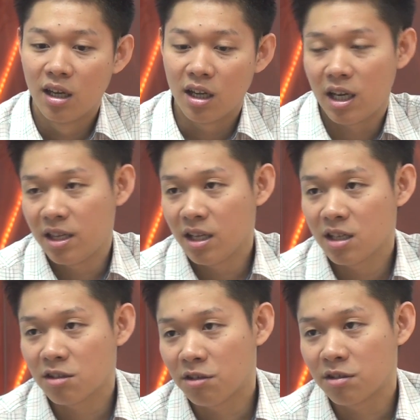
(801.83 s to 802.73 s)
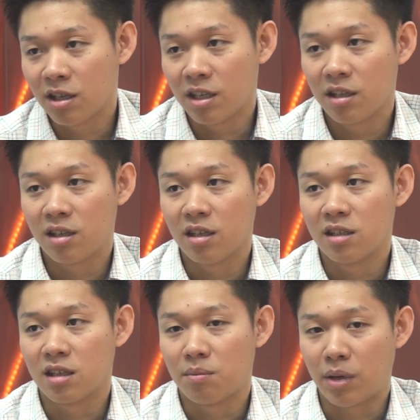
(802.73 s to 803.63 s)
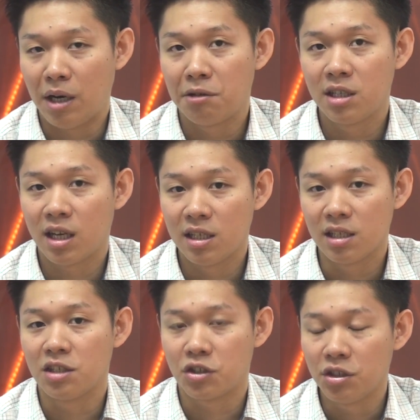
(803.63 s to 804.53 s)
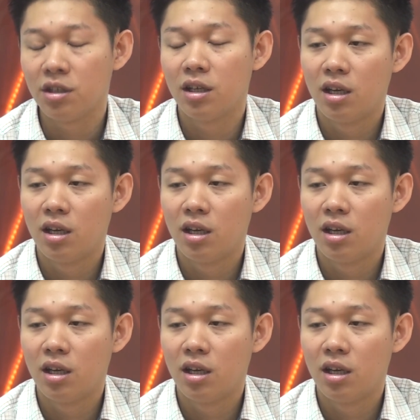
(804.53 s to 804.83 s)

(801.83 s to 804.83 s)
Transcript: And I think it's also another thing is a prioritization.